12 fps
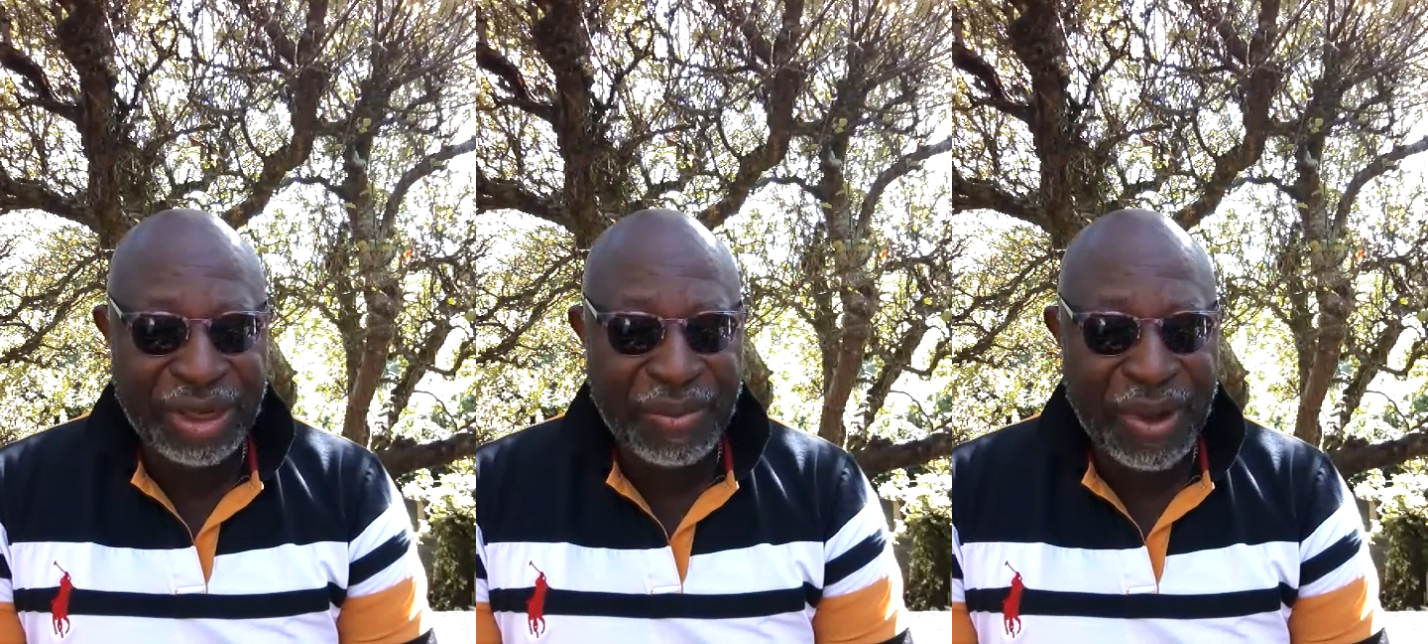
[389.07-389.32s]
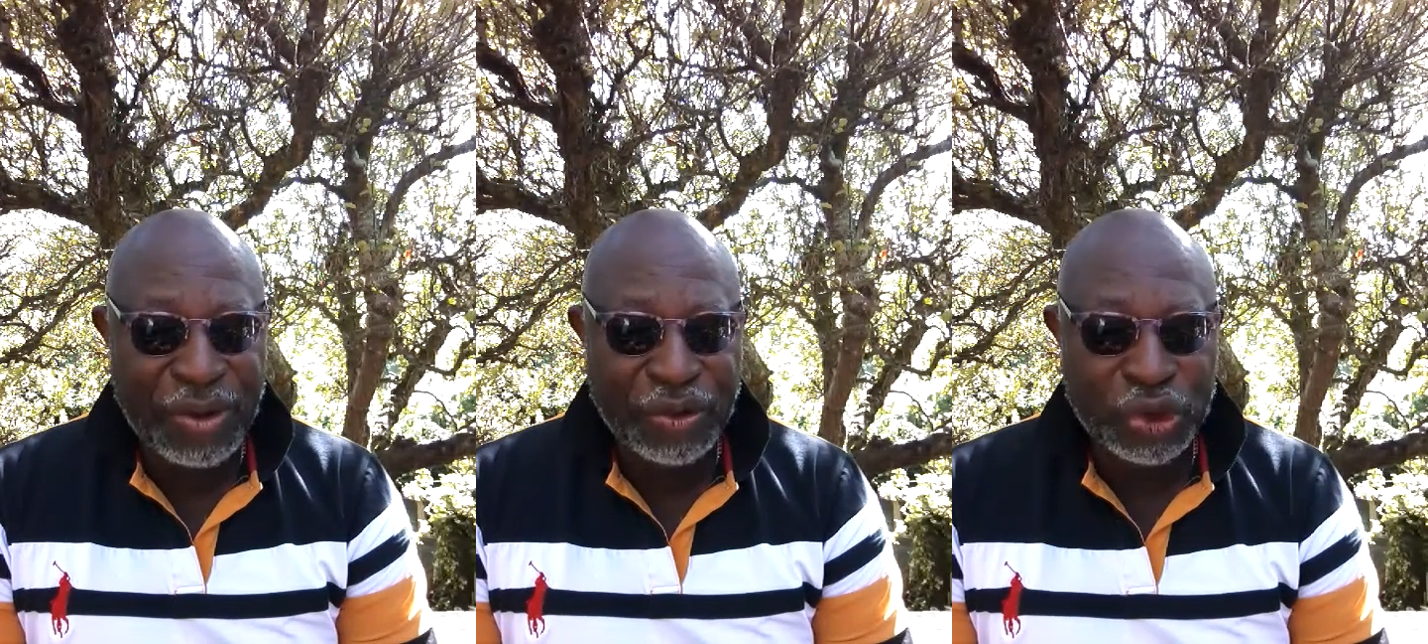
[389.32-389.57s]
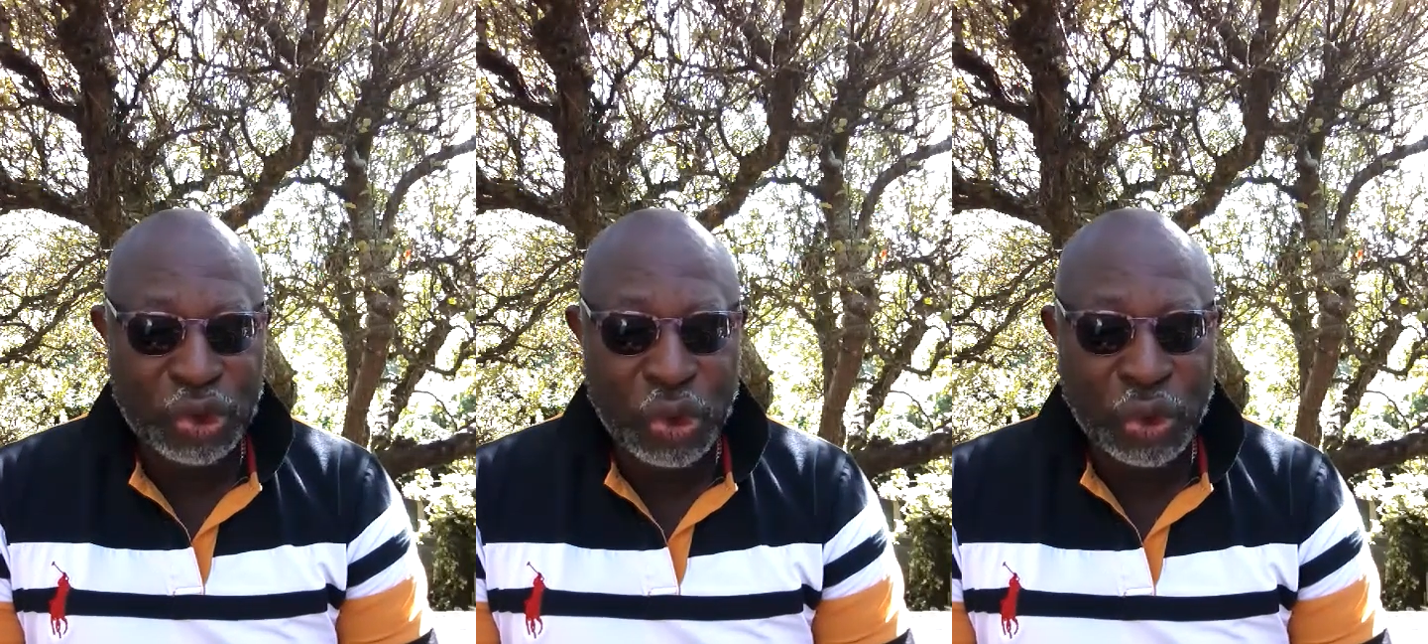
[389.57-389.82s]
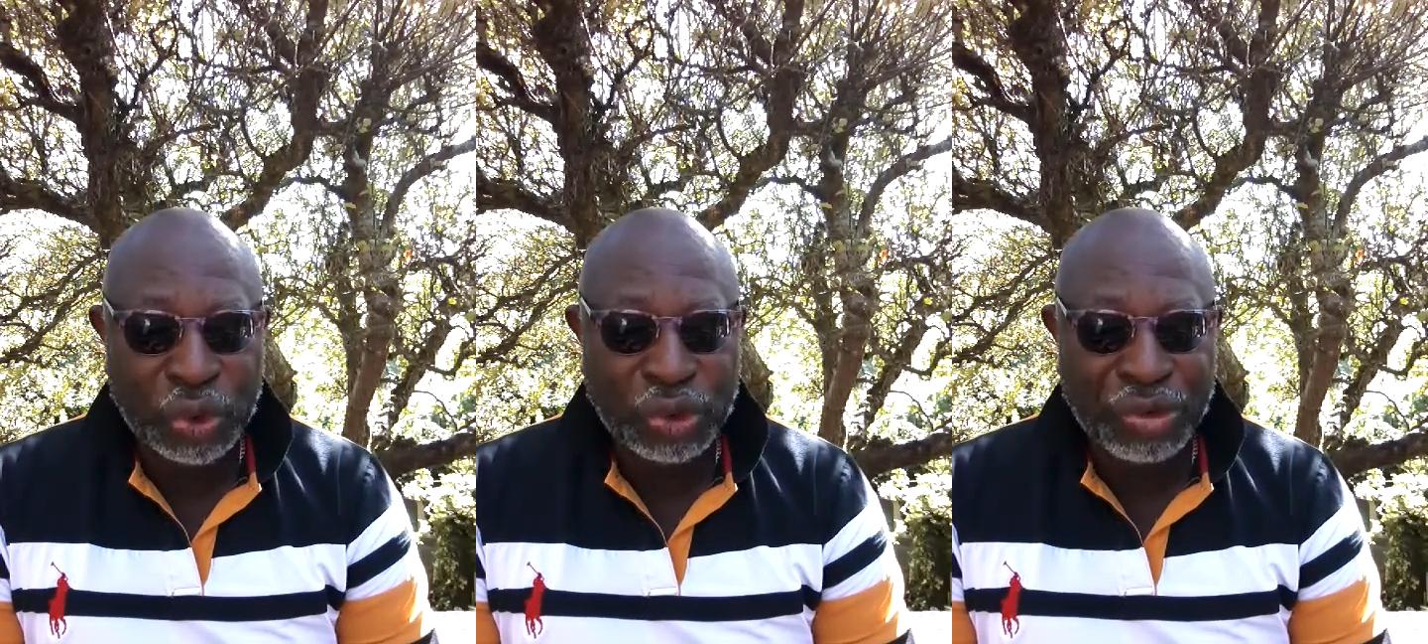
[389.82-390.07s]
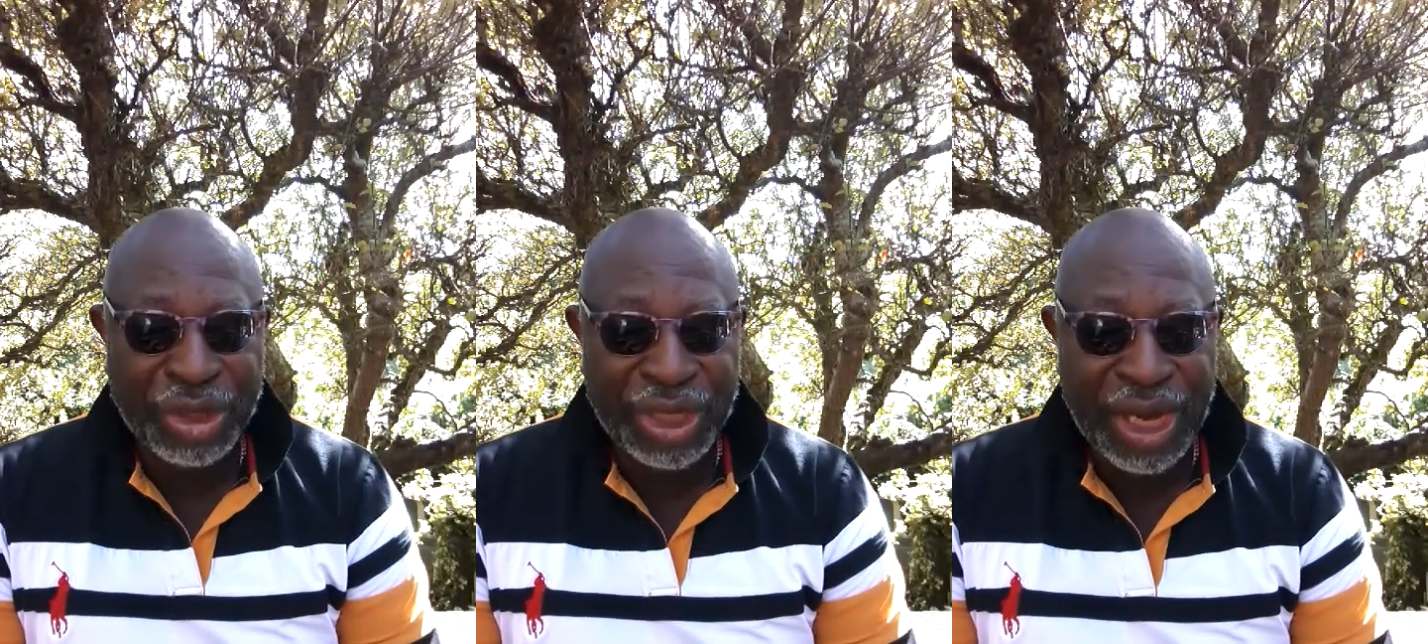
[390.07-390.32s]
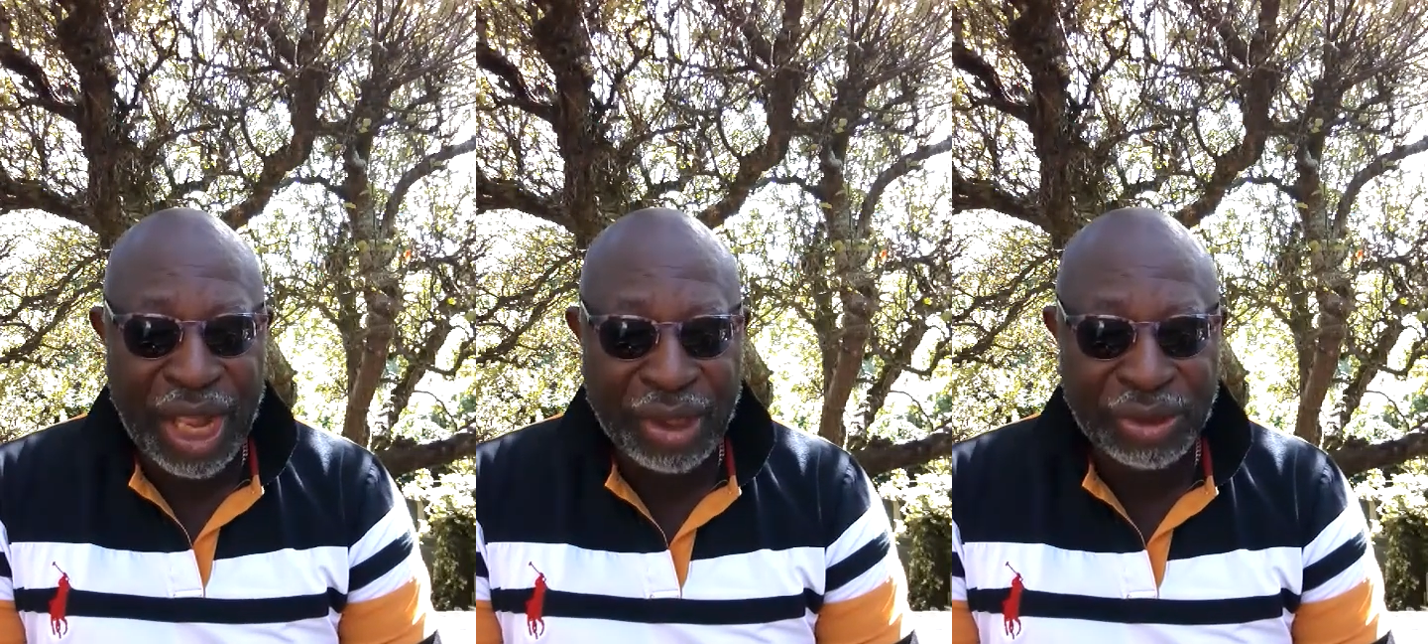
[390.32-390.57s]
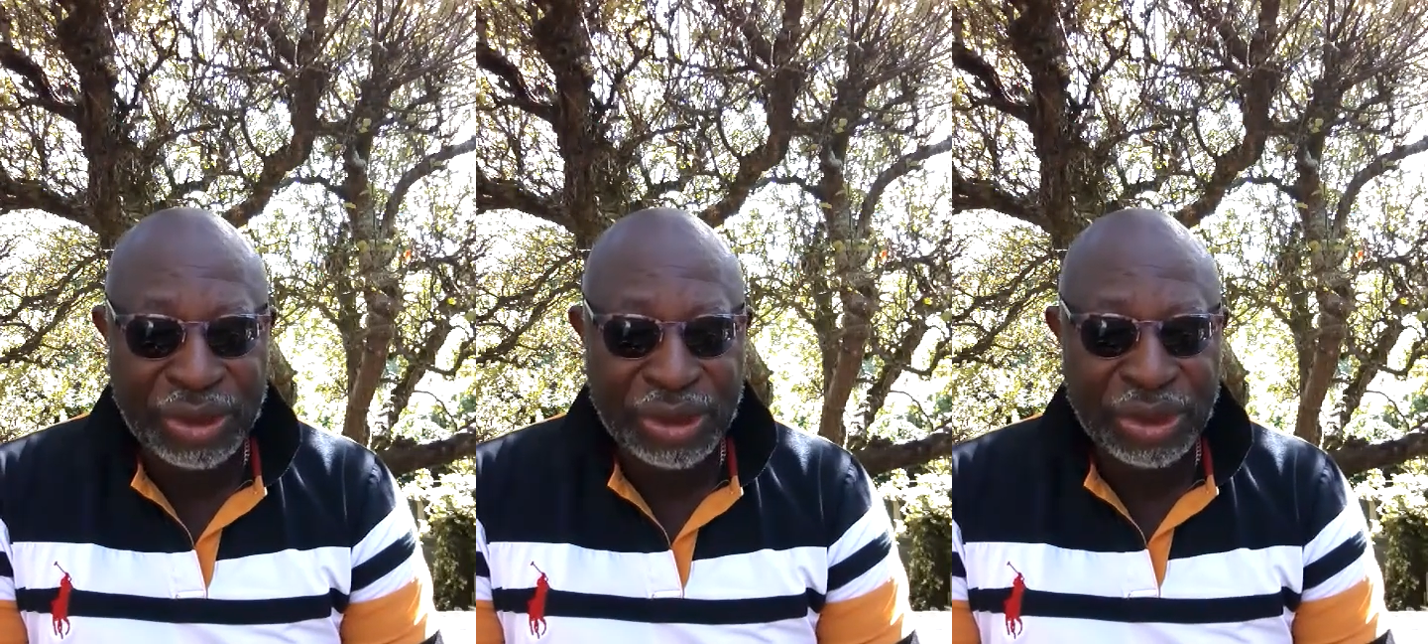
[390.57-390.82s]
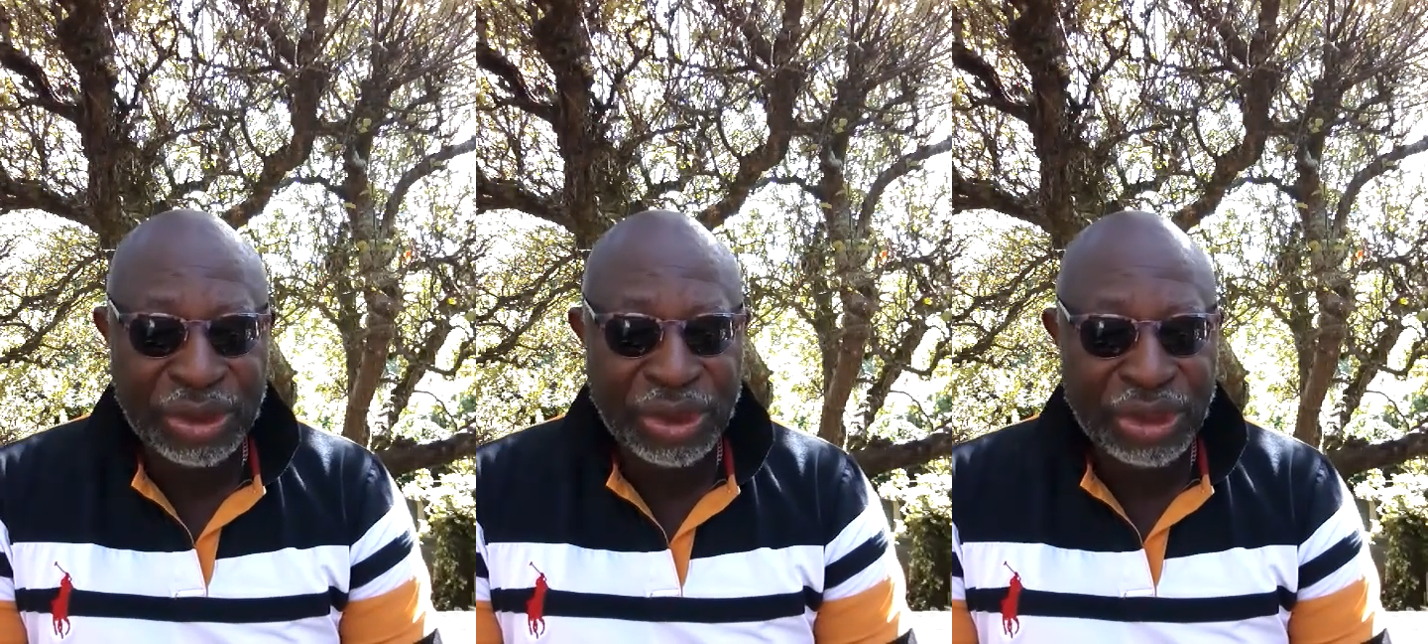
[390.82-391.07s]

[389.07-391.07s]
the man was told to renounce